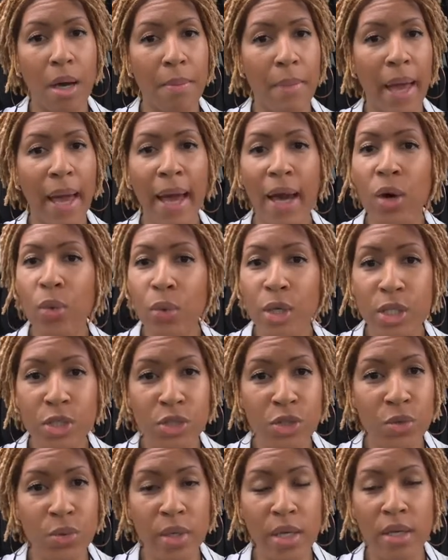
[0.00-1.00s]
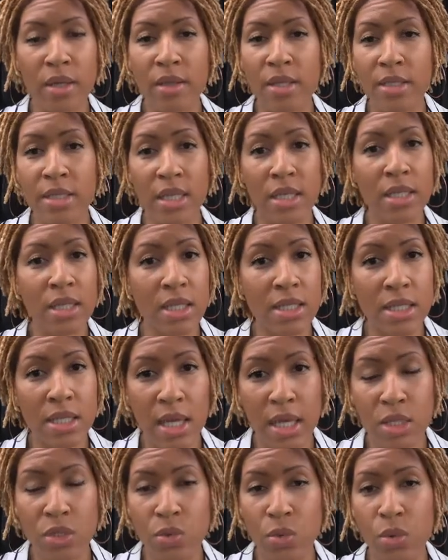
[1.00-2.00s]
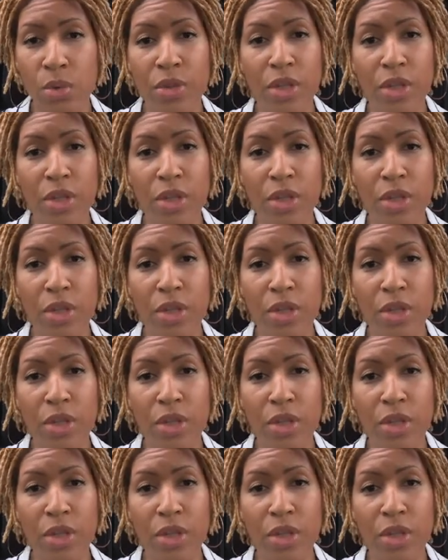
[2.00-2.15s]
How we do it, the daily schedule,